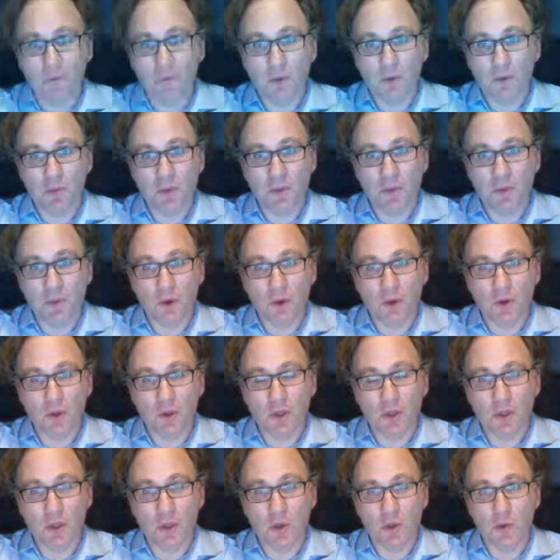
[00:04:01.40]
you have been following
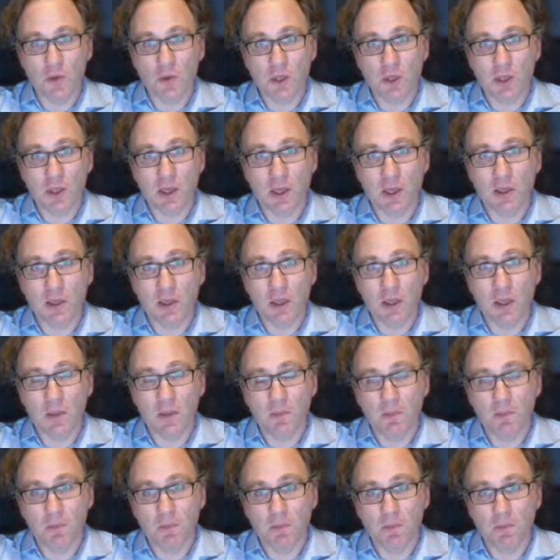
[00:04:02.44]
the news lately,
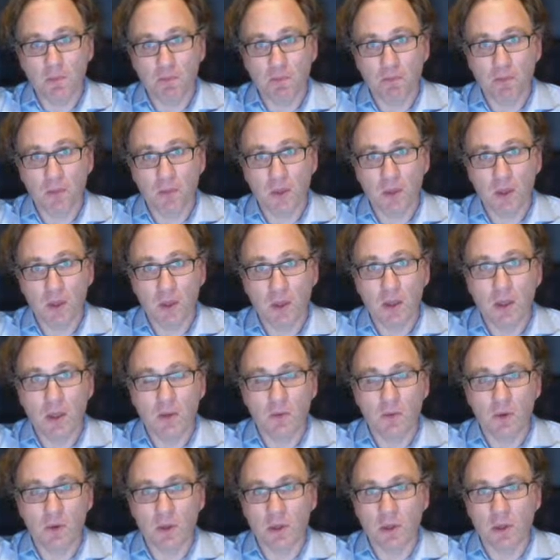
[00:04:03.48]

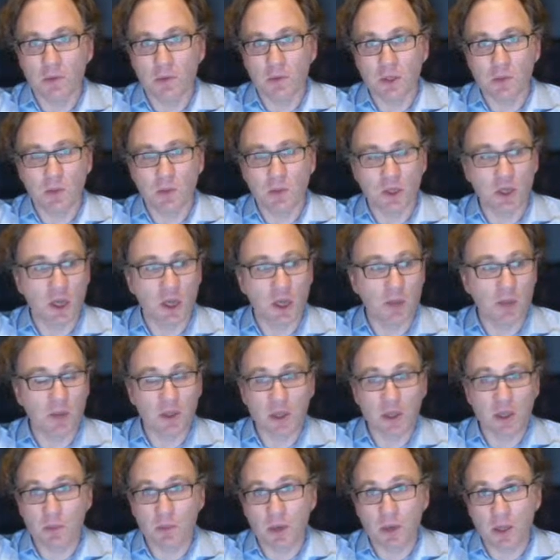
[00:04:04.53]
well, there wasn't much
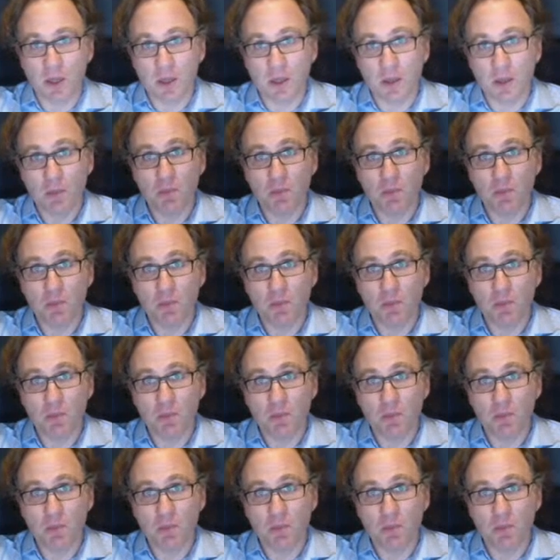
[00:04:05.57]
happening, but